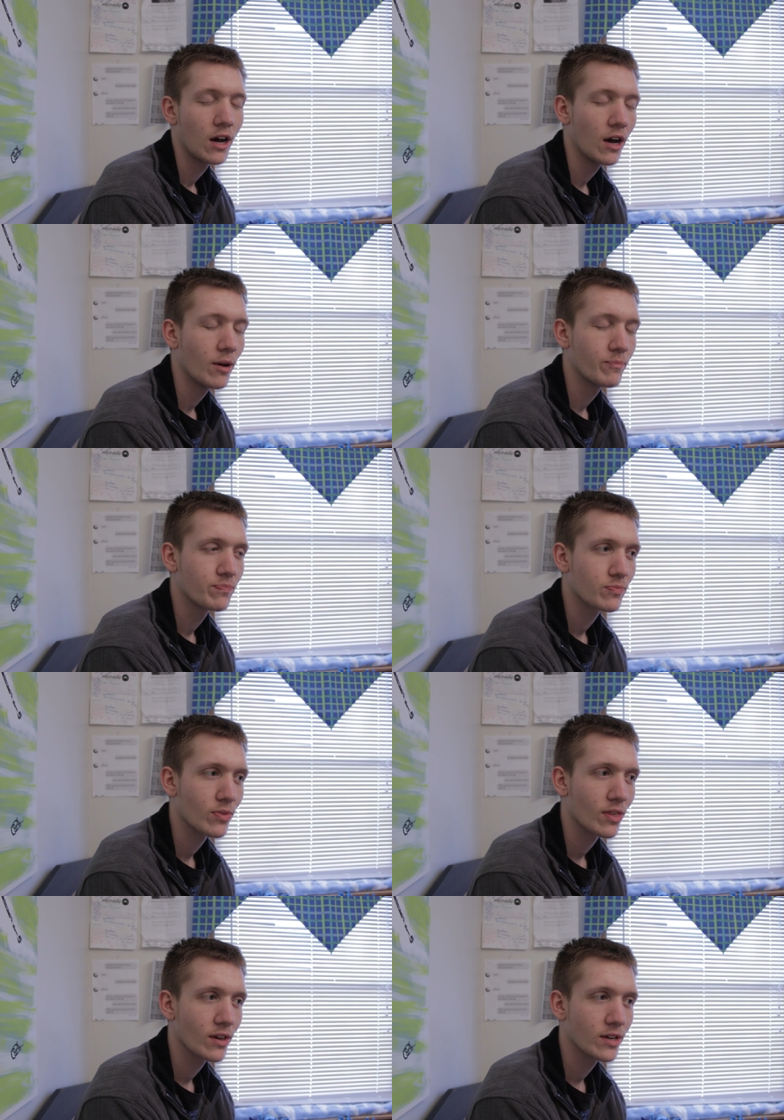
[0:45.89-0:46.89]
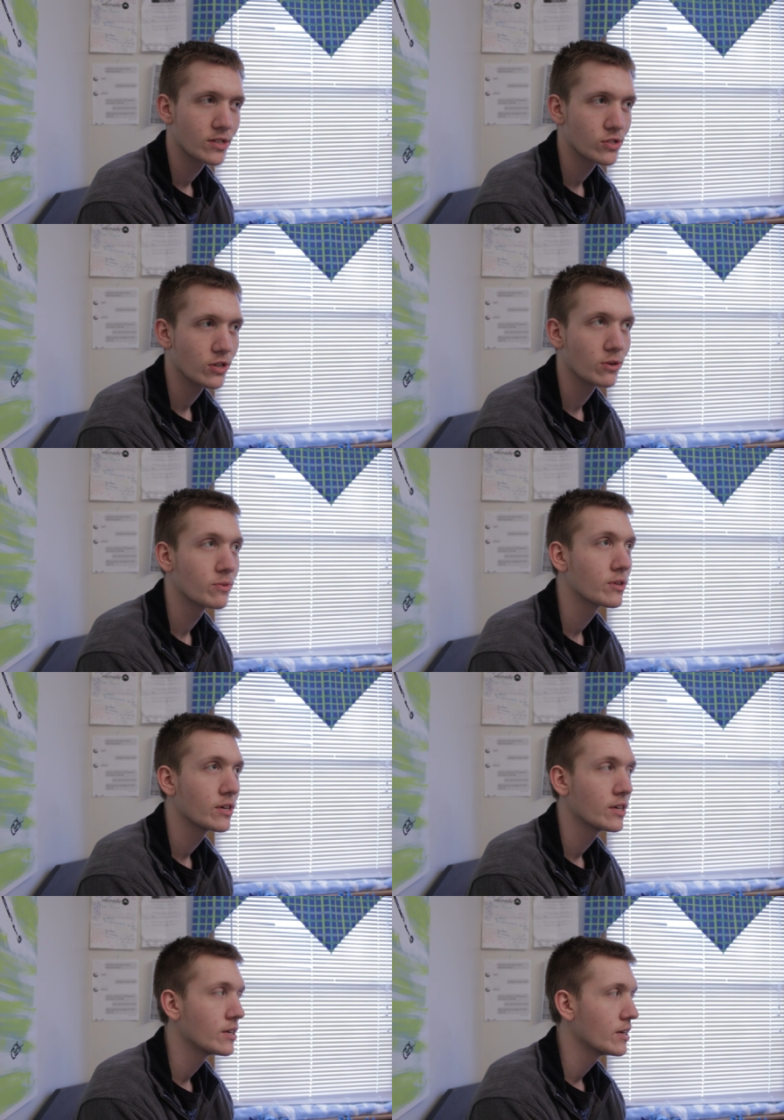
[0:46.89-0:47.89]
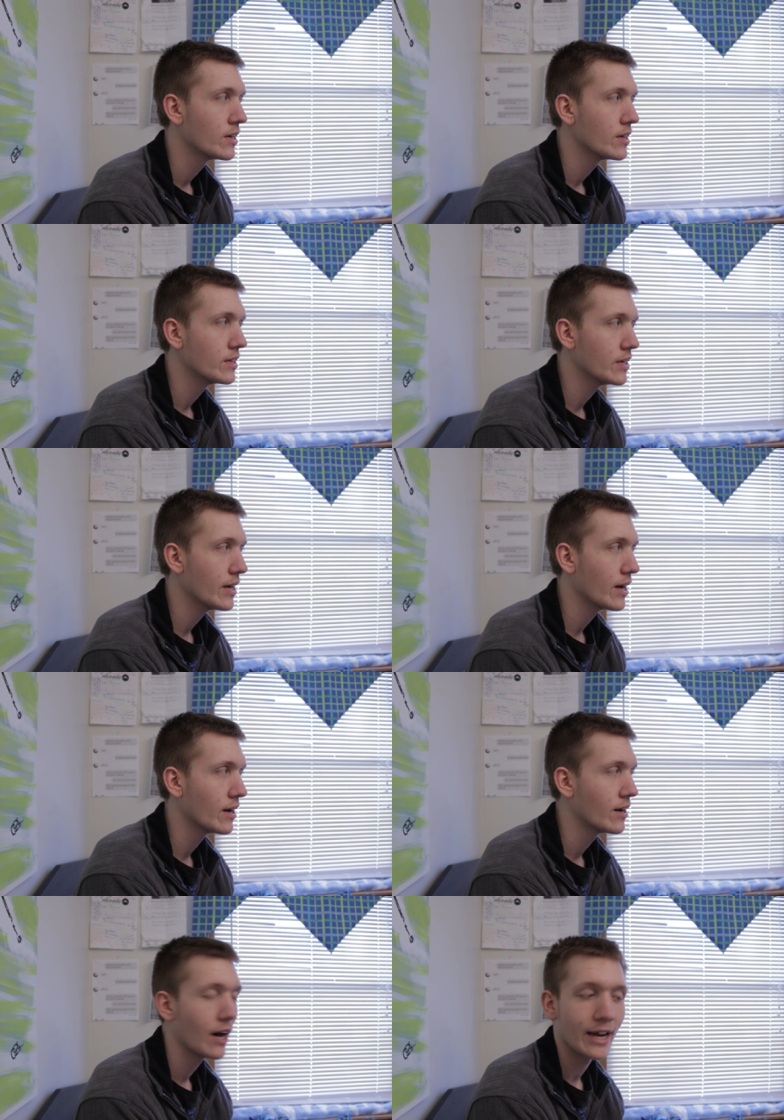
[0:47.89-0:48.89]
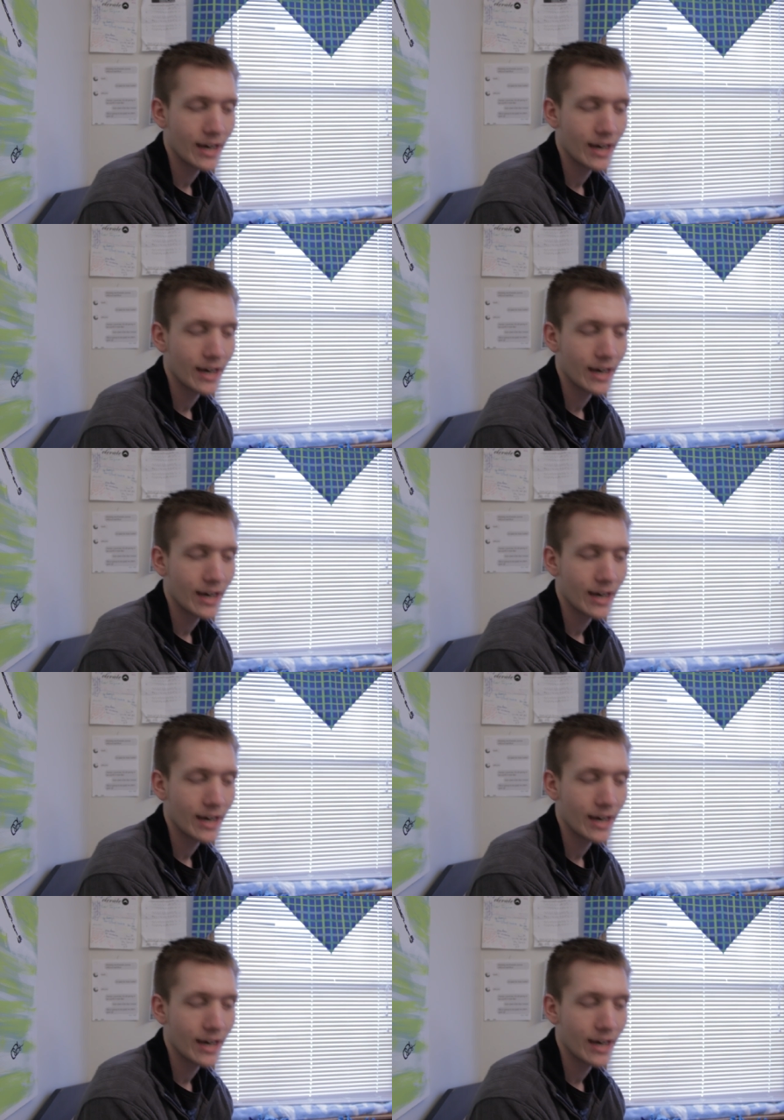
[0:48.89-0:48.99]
Um, so, yeah, I